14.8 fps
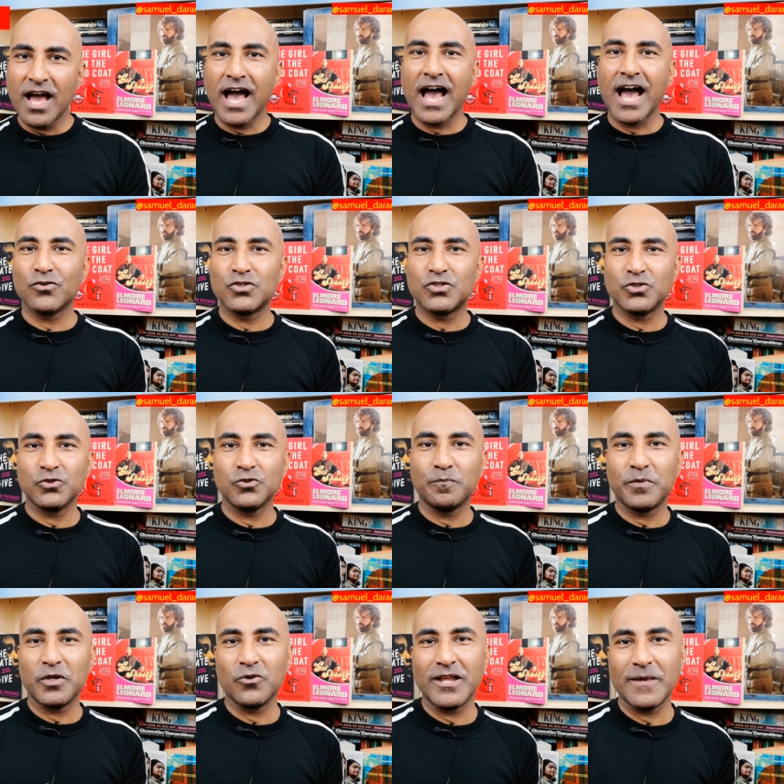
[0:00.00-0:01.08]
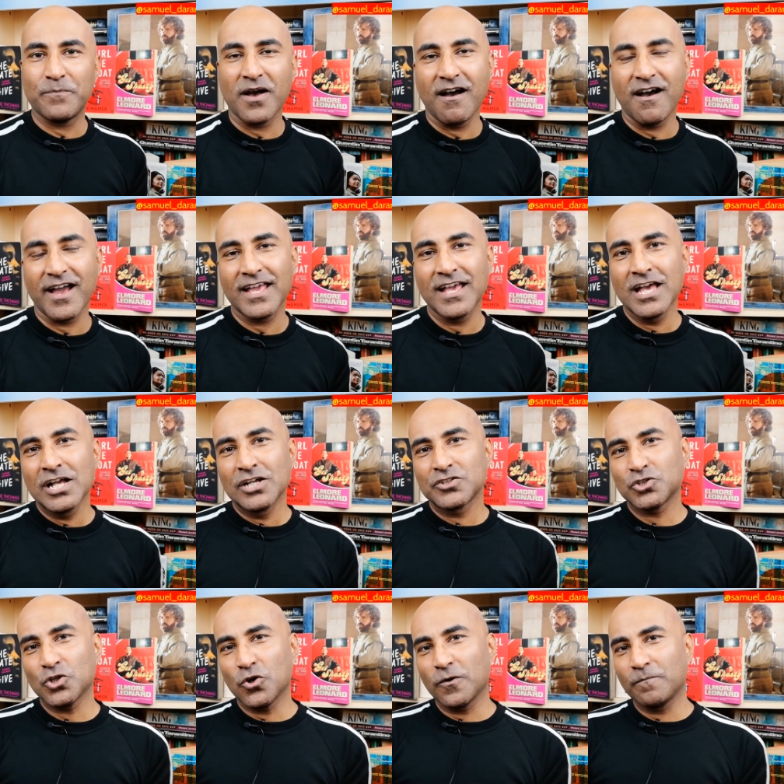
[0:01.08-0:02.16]
outdo PewDiePie.
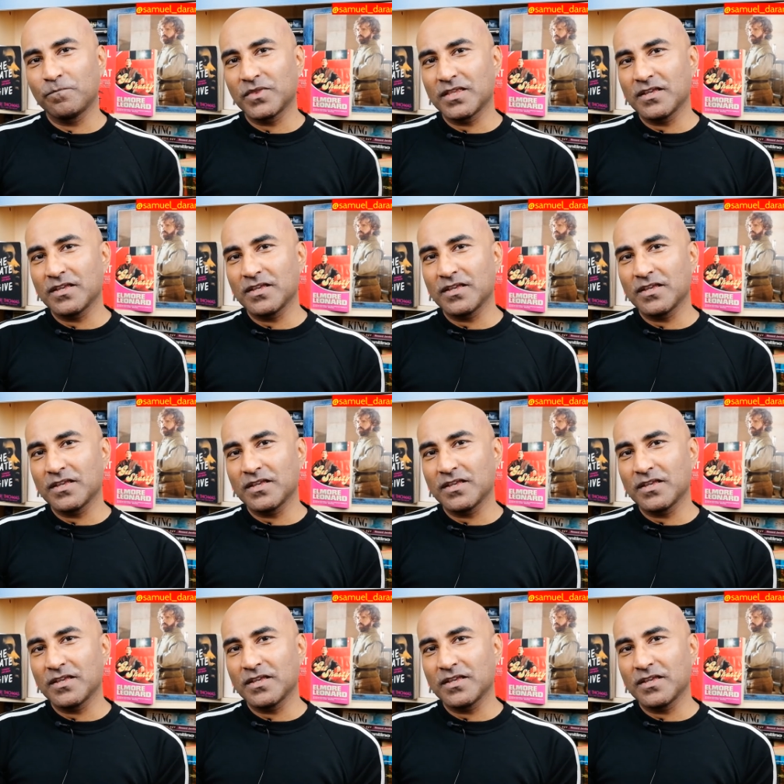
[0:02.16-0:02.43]
So